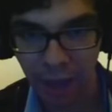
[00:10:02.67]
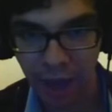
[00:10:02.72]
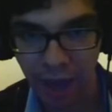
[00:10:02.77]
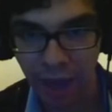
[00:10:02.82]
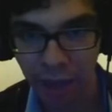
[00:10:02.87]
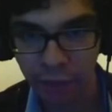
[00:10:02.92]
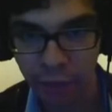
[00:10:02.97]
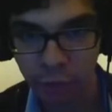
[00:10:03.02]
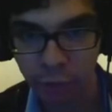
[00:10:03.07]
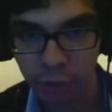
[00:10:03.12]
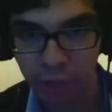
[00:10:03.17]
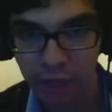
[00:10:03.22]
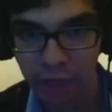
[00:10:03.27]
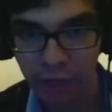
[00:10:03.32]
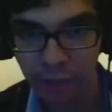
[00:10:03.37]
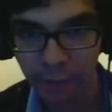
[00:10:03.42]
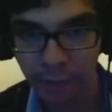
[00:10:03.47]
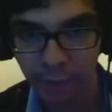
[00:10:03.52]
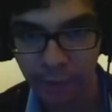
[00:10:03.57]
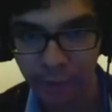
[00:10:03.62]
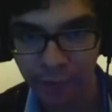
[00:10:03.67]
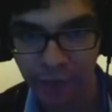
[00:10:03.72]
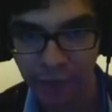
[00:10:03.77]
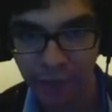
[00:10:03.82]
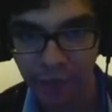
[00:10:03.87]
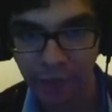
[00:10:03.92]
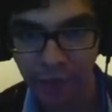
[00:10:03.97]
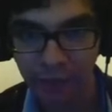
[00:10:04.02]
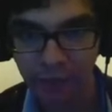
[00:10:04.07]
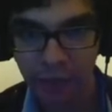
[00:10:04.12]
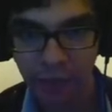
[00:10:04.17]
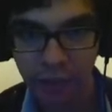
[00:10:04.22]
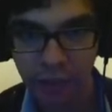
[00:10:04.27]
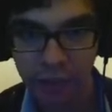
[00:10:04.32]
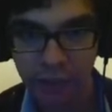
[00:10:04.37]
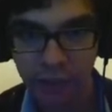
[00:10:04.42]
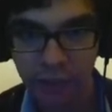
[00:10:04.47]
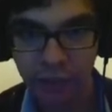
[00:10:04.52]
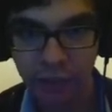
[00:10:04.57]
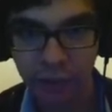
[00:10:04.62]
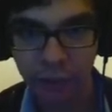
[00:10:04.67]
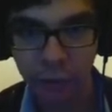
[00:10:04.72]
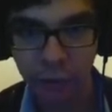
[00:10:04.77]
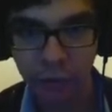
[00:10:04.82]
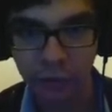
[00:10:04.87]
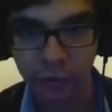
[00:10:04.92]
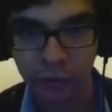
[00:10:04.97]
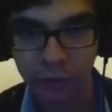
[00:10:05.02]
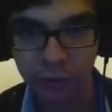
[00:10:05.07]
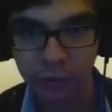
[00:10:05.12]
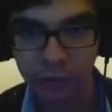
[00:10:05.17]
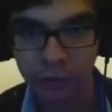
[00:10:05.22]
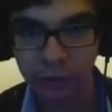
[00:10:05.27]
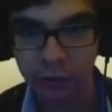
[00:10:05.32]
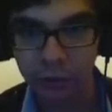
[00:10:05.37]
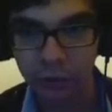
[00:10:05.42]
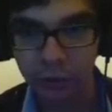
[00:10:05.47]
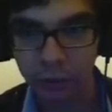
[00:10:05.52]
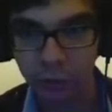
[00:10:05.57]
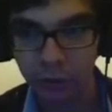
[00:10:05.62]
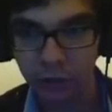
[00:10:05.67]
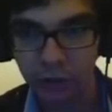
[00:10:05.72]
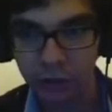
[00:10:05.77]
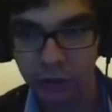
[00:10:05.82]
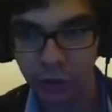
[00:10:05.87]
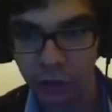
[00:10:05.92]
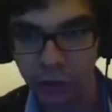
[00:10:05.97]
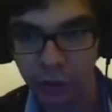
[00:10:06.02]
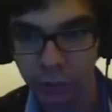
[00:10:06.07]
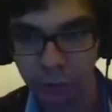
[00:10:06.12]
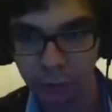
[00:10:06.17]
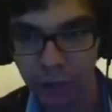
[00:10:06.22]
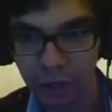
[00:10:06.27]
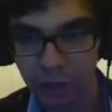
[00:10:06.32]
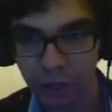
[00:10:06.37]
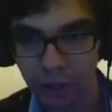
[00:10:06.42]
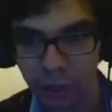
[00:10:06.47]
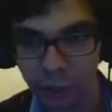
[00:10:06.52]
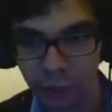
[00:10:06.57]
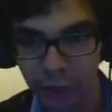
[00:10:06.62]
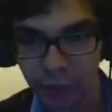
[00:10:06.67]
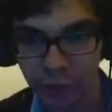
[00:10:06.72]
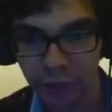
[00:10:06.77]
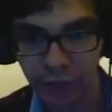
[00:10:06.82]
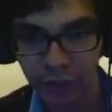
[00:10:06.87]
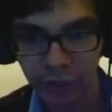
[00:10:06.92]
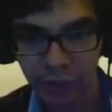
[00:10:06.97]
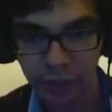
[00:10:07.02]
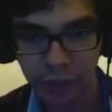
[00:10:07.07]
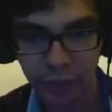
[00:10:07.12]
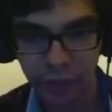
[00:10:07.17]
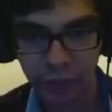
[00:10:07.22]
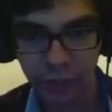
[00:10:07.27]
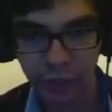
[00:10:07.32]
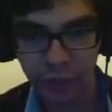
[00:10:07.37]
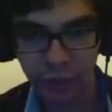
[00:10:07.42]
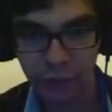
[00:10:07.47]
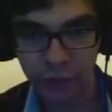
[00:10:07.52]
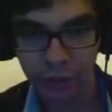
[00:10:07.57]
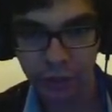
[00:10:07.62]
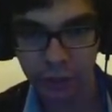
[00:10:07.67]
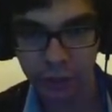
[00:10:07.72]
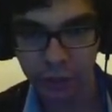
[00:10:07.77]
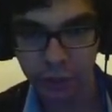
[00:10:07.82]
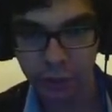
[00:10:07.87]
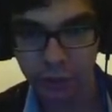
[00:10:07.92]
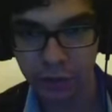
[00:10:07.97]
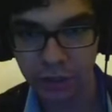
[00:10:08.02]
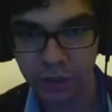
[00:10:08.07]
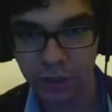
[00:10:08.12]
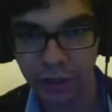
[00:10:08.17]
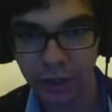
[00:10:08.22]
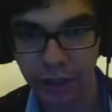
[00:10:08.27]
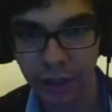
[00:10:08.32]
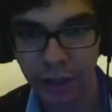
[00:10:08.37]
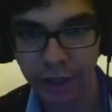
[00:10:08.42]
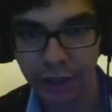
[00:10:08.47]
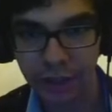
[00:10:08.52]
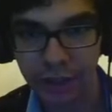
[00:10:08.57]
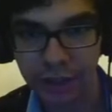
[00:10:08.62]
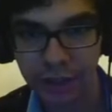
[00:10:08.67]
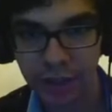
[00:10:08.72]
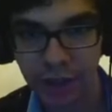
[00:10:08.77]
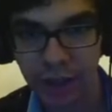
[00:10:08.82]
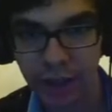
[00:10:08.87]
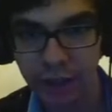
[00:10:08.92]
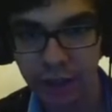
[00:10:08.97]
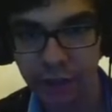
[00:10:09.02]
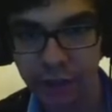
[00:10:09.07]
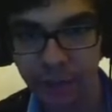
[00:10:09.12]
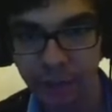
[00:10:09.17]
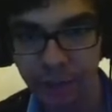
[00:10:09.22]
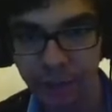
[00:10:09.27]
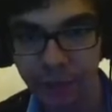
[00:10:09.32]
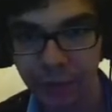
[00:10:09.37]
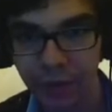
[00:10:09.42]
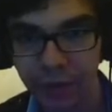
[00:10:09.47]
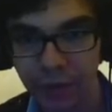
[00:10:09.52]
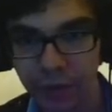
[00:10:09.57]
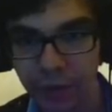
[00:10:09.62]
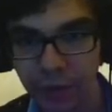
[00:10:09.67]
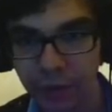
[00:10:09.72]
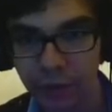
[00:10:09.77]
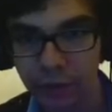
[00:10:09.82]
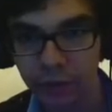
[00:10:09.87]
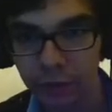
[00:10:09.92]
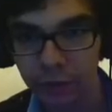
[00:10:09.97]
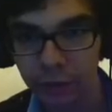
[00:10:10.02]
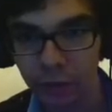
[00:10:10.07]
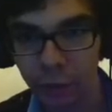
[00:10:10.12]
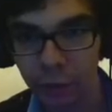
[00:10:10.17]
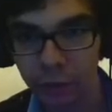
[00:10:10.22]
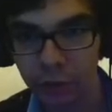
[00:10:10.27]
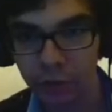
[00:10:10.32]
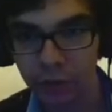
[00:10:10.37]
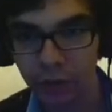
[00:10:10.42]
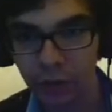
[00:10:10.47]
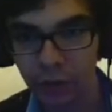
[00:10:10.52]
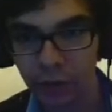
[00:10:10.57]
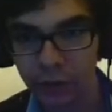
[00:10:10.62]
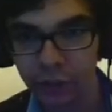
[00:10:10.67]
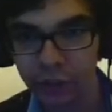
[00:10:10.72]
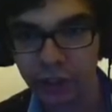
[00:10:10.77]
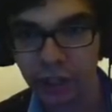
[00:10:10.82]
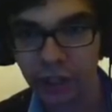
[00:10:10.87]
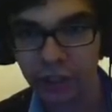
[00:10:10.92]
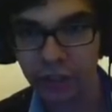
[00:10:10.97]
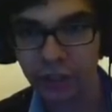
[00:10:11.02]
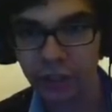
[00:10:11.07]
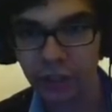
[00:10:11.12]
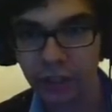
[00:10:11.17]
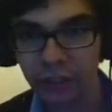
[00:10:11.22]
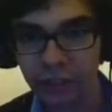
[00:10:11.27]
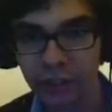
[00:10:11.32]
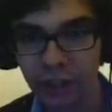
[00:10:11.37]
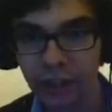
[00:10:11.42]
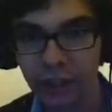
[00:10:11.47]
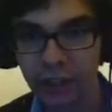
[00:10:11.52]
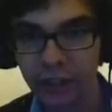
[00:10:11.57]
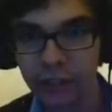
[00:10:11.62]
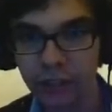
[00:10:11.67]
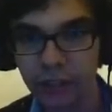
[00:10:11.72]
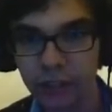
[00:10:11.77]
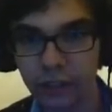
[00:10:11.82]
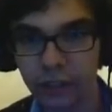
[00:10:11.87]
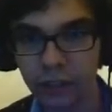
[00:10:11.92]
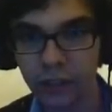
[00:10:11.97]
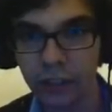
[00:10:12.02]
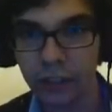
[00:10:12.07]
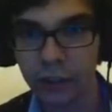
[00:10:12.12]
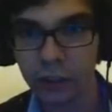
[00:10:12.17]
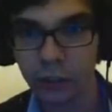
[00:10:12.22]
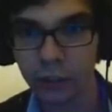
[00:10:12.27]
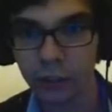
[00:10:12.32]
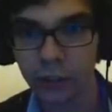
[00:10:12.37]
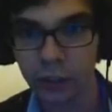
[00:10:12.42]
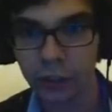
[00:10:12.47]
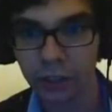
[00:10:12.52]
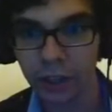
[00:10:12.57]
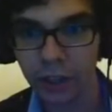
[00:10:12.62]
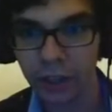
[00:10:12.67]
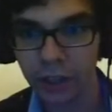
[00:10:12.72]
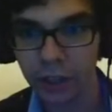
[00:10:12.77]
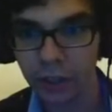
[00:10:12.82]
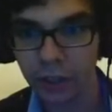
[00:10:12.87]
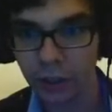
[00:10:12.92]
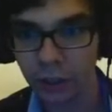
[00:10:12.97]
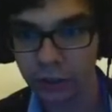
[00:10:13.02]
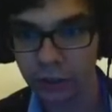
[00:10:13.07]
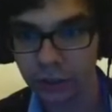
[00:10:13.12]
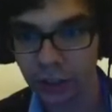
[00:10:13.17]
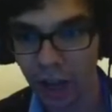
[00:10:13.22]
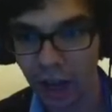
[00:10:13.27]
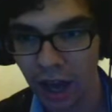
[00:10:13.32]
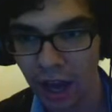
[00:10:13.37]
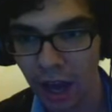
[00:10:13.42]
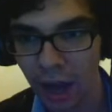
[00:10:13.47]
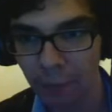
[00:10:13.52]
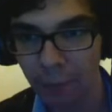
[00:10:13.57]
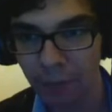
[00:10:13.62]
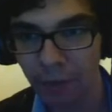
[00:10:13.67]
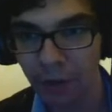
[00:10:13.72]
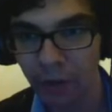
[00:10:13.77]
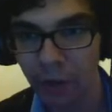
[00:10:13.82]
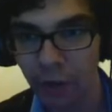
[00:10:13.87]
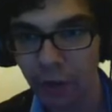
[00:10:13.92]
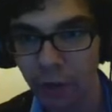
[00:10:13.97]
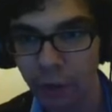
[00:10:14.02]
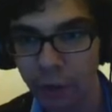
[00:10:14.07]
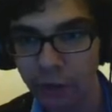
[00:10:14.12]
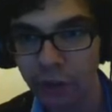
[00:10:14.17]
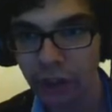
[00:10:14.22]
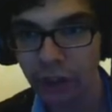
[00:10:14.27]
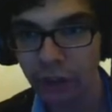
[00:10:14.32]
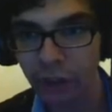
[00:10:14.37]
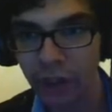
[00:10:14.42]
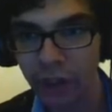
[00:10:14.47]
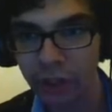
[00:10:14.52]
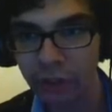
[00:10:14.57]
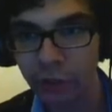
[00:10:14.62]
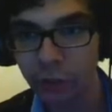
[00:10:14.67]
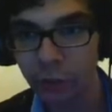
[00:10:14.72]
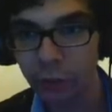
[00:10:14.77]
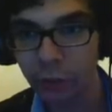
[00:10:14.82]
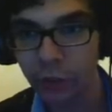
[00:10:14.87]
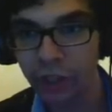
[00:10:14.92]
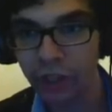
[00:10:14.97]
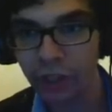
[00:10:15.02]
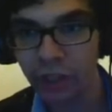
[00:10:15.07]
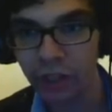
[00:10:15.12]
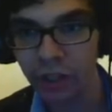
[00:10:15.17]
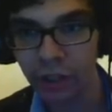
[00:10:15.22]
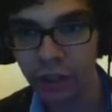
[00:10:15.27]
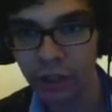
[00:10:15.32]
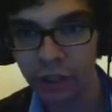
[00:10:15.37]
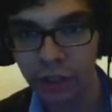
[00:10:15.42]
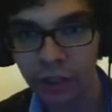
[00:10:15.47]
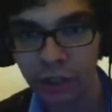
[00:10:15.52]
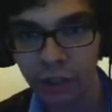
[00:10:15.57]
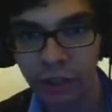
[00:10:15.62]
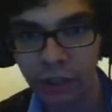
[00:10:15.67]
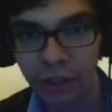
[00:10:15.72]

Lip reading: pathway. It then leads to this other building over here. You see there inside. There are stairs there, and then it leads over here on top, which then connects to here,